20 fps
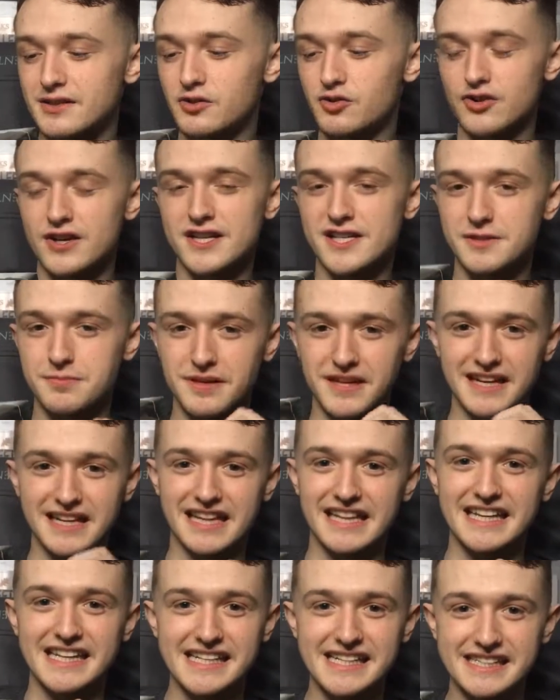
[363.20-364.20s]
and crisp and
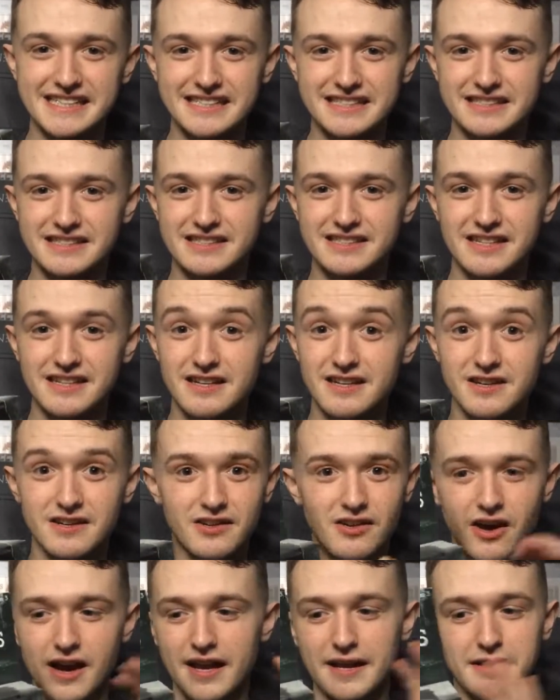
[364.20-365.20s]
clean and
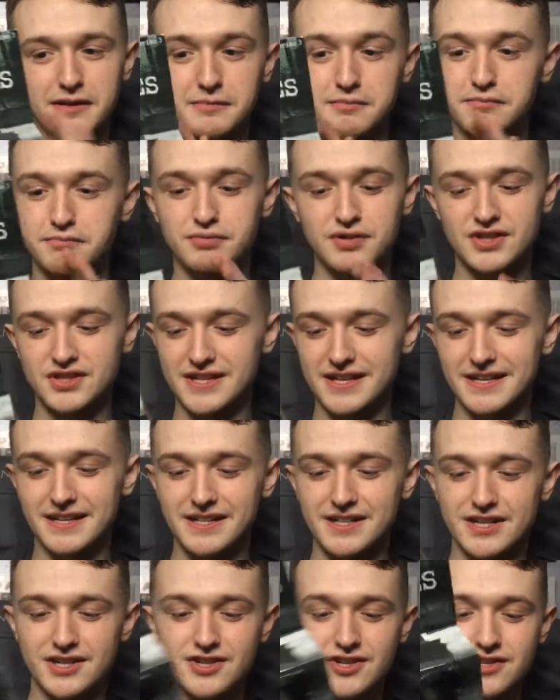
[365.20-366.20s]
like in pristine
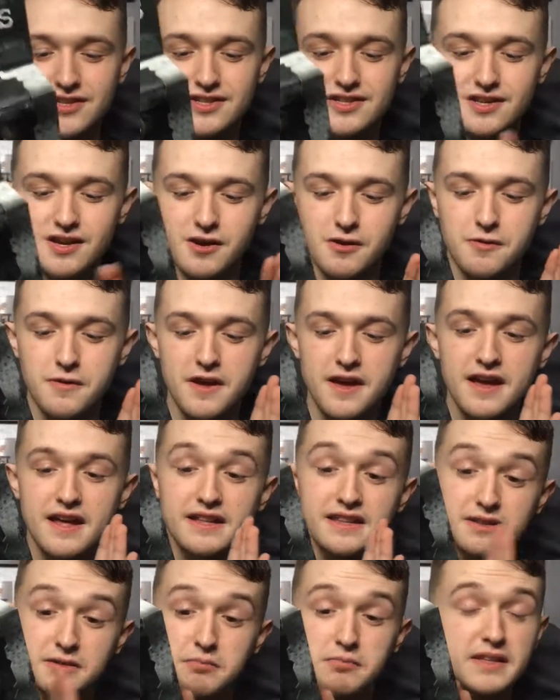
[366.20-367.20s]
condition. So
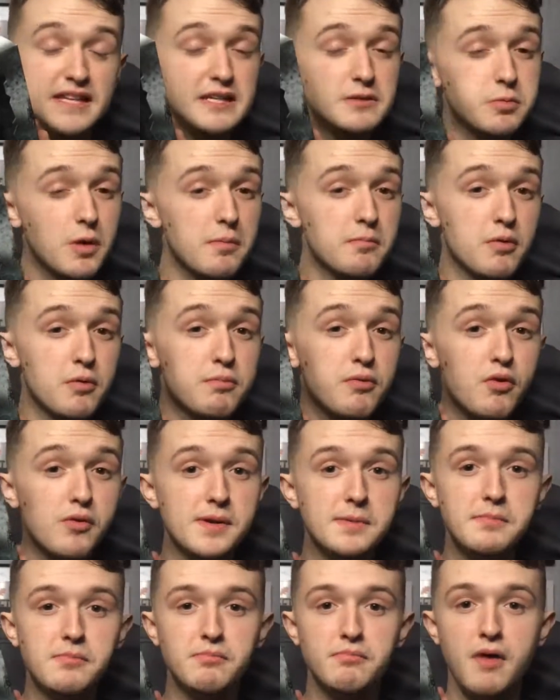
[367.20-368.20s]
this one will
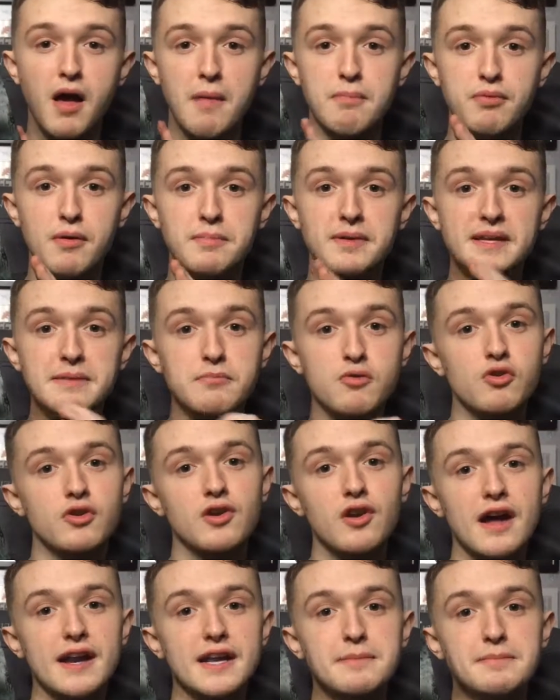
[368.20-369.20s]
probably more
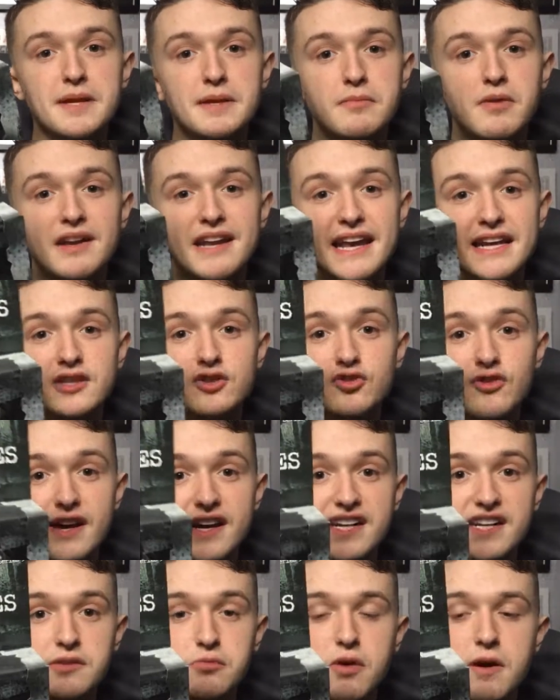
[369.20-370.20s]
than likely be my next
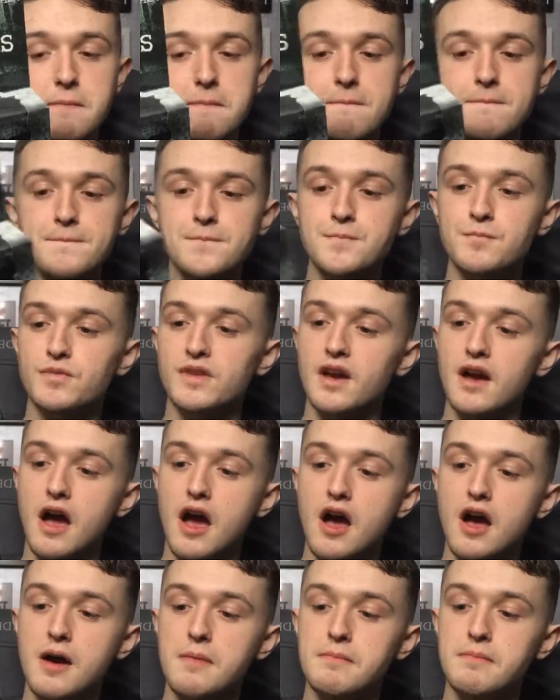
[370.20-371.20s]
graded one.
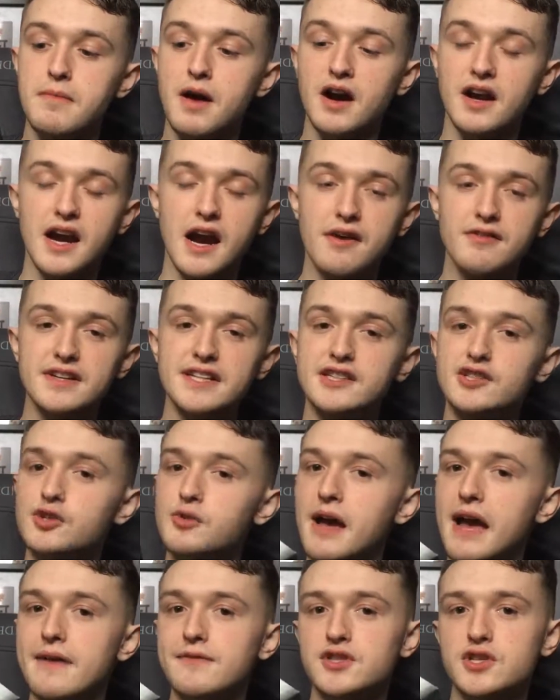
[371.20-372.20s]
I currently
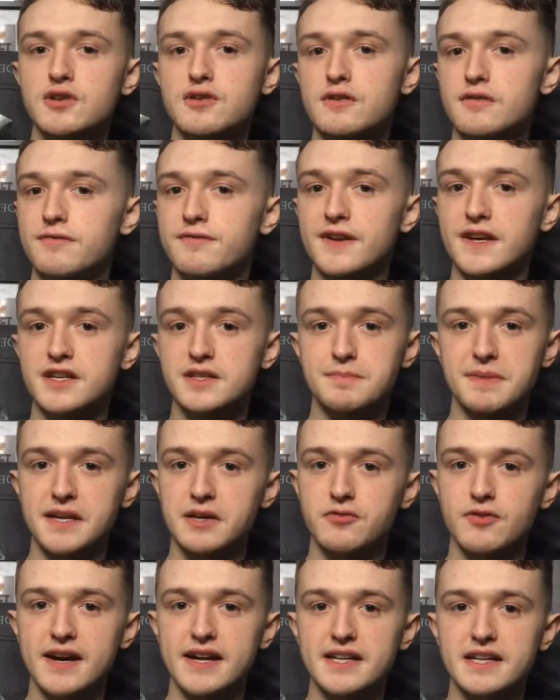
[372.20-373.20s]
do have 2 figures
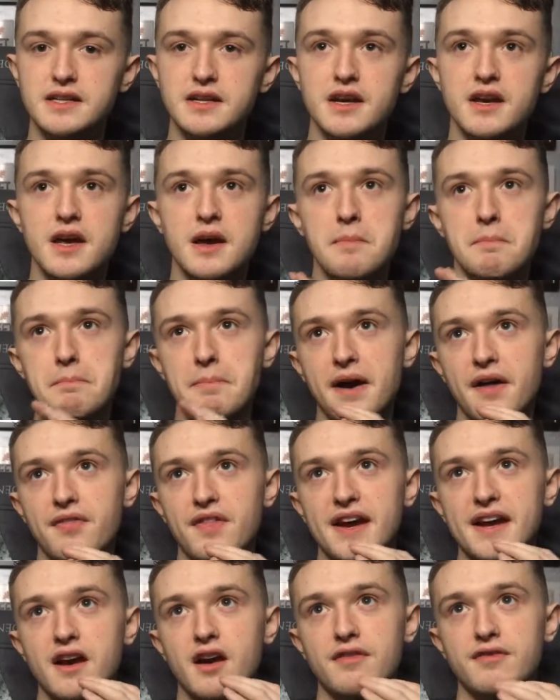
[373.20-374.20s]
being graded, but
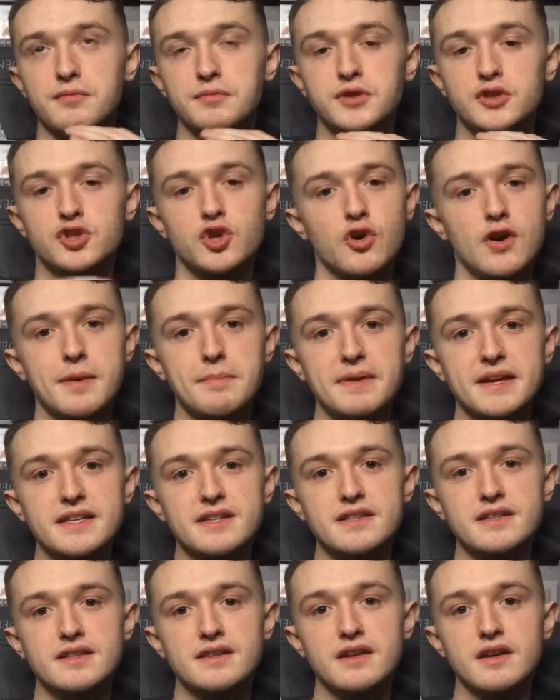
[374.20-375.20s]
they are from the Toy
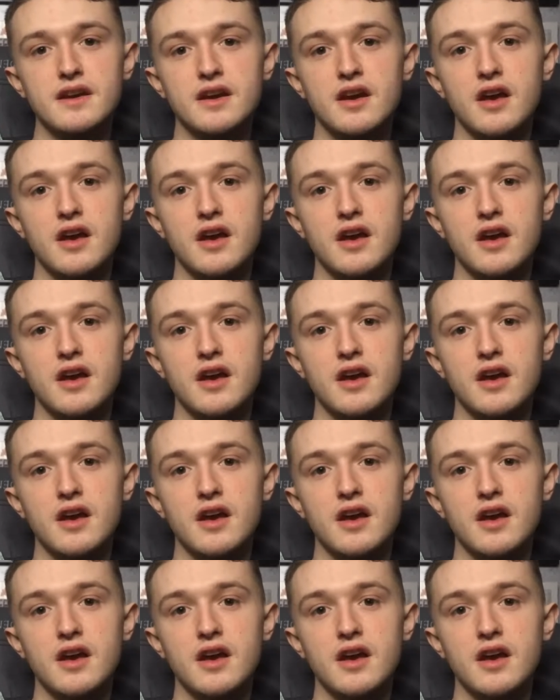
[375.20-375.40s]
Biz